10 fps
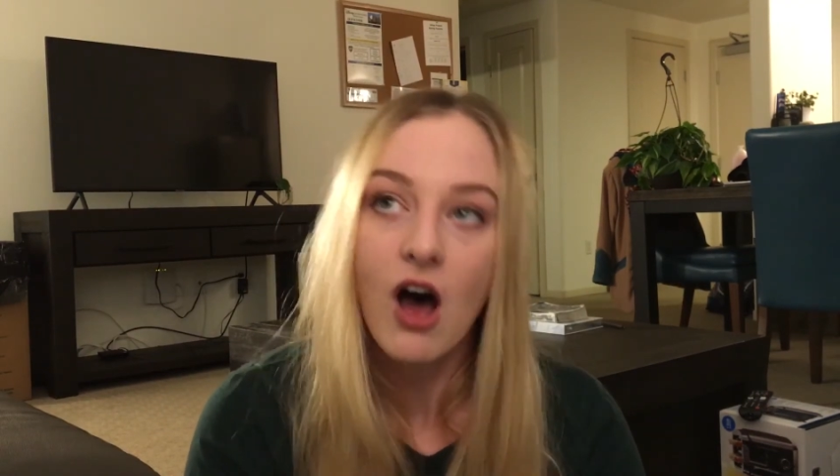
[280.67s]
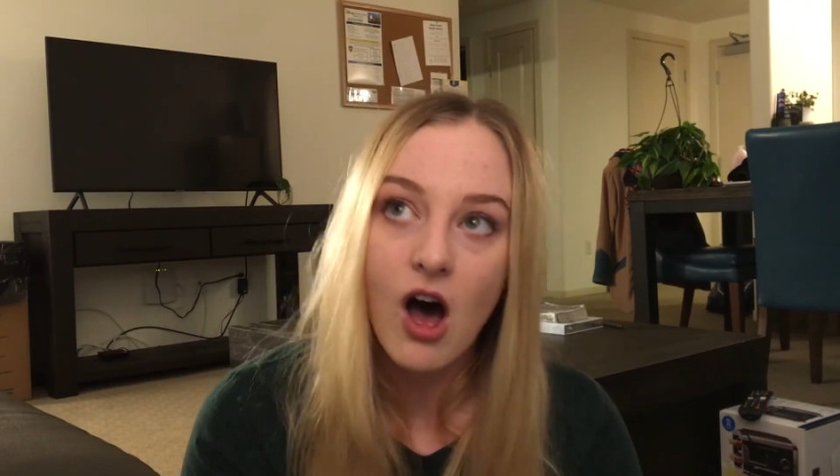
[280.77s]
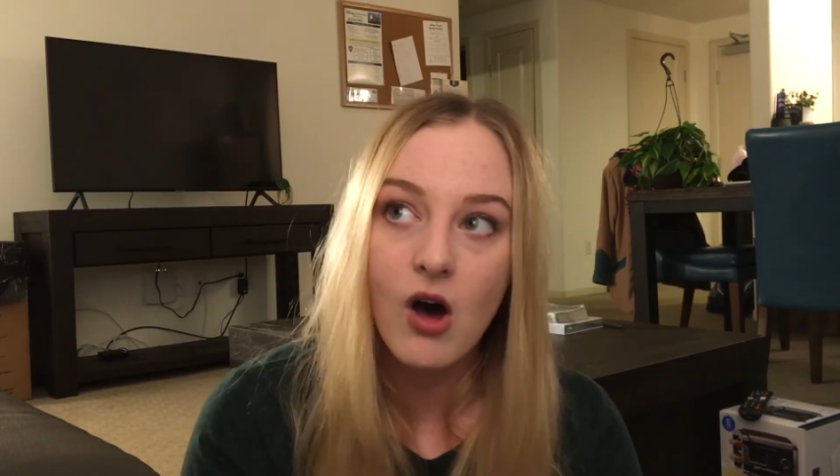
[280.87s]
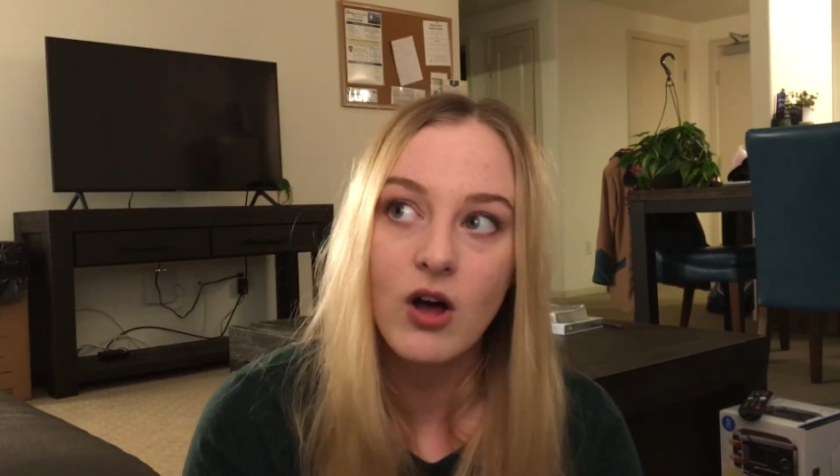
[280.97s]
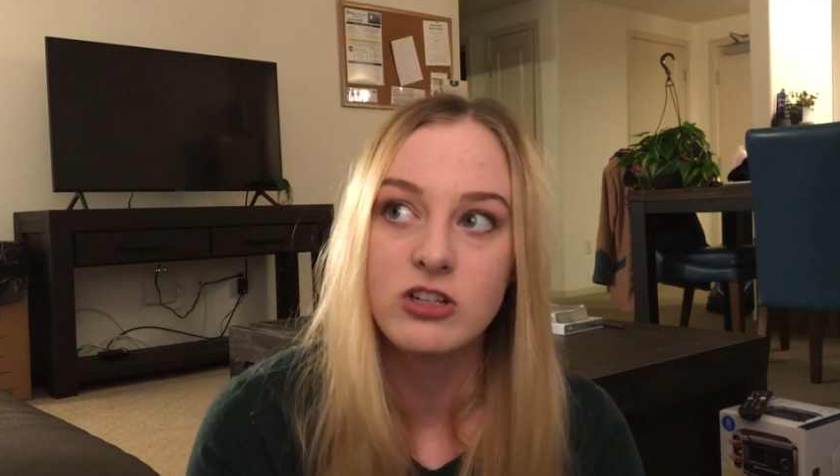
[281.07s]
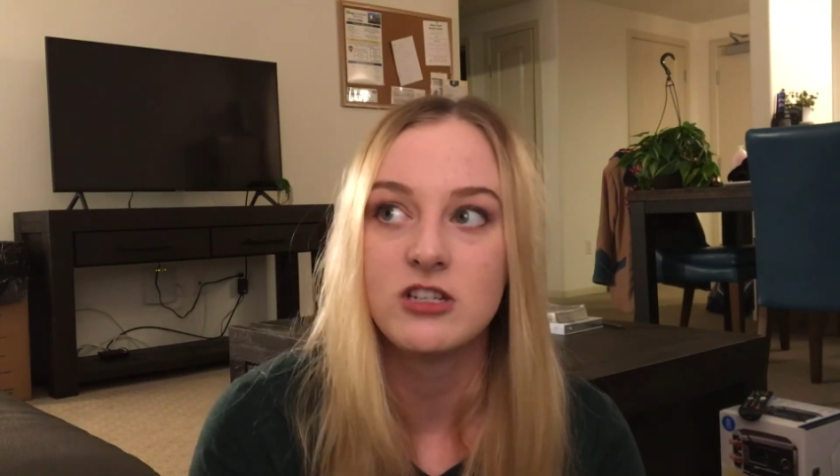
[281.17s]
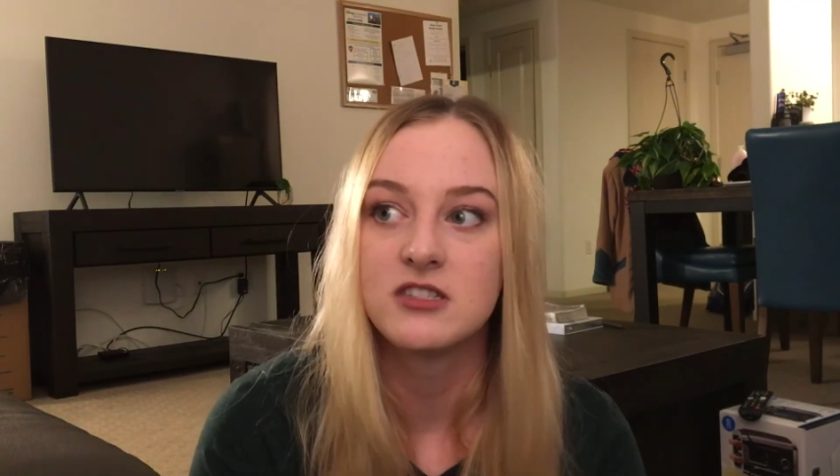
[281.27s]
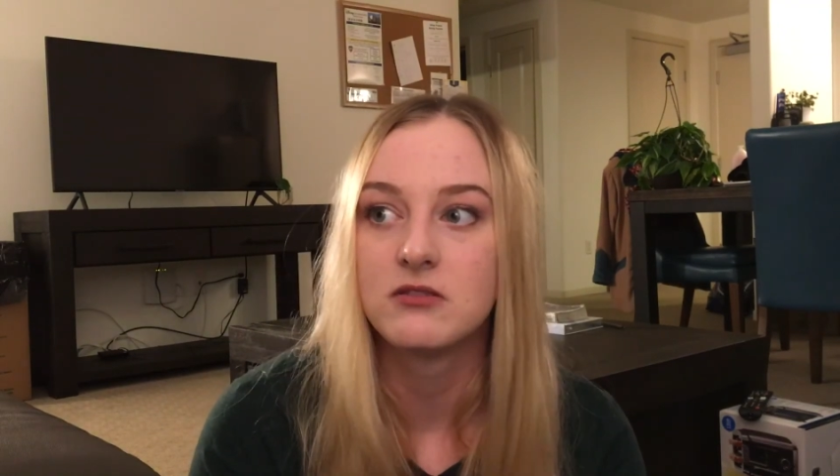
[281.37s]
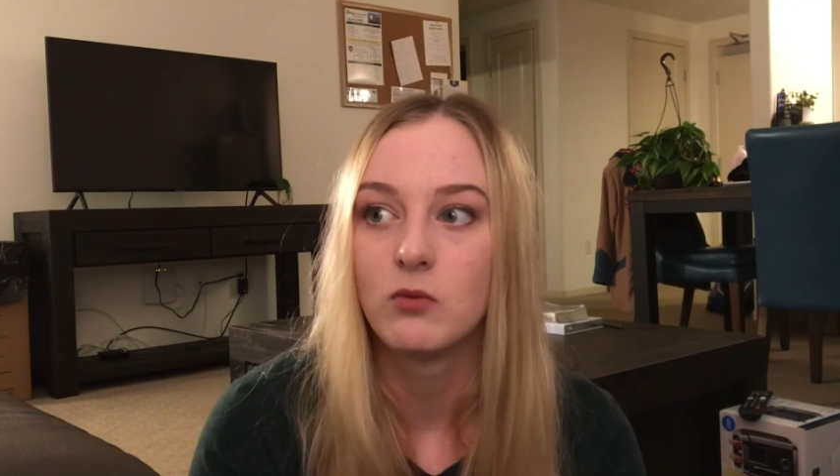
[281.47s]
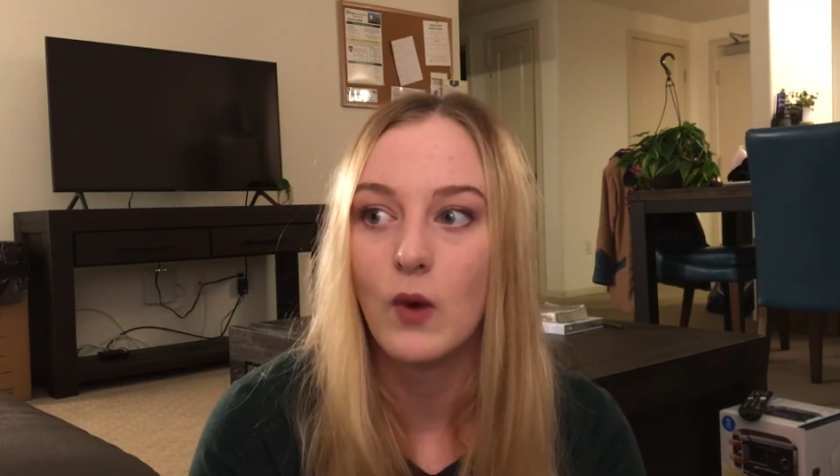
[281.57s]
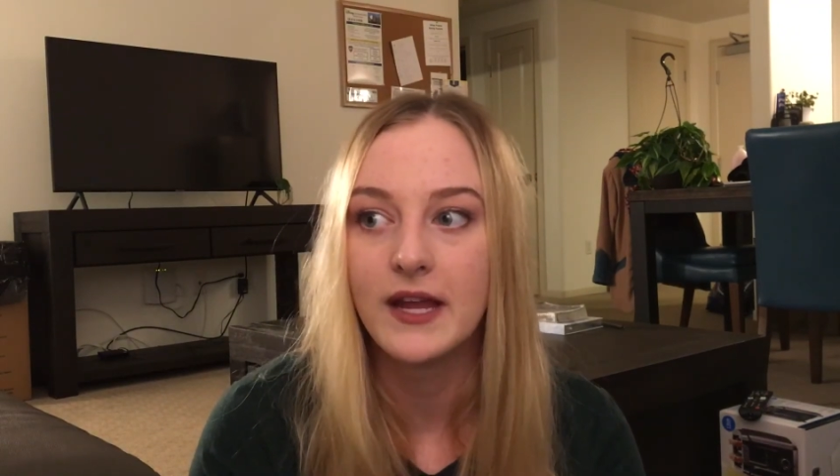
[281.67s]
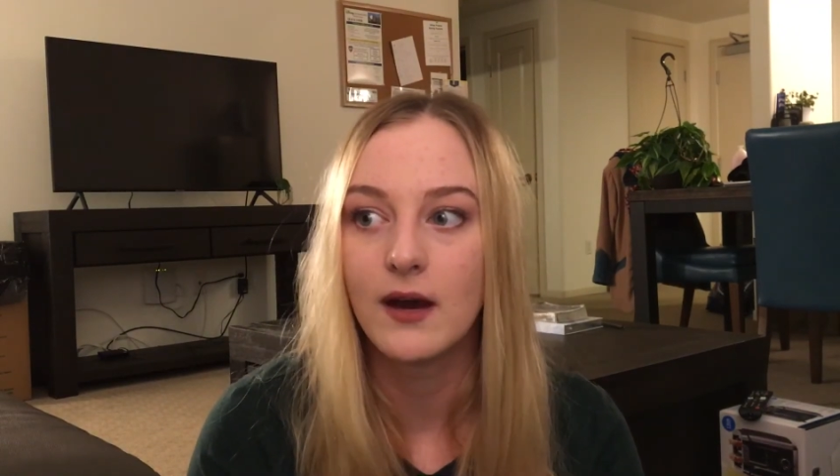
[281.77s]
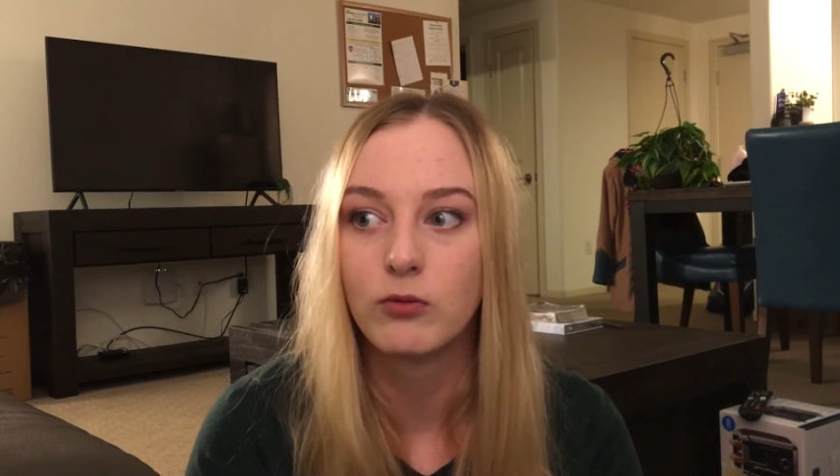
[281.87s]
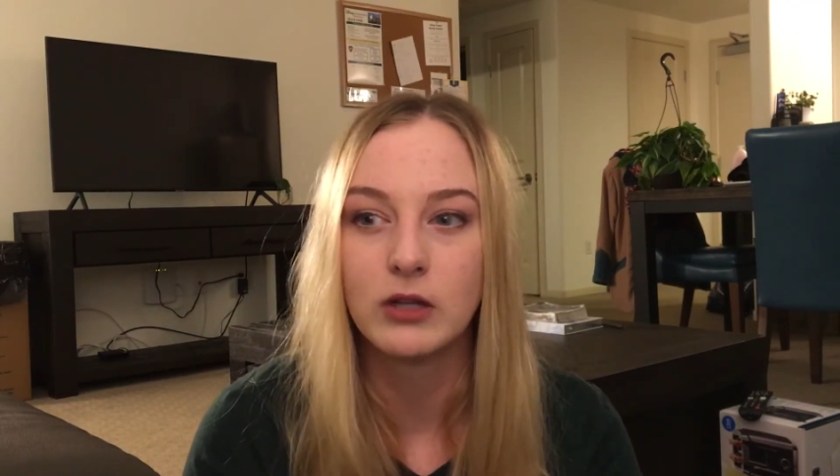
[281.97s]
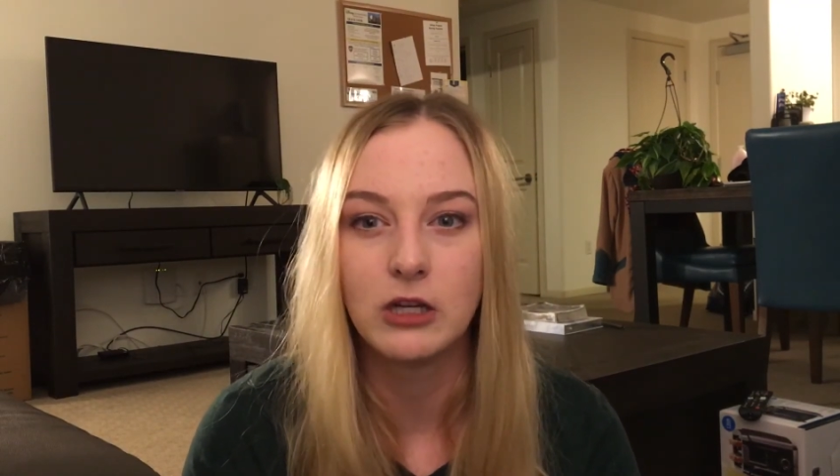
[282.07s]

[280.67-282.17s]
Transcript: I'll just wake up really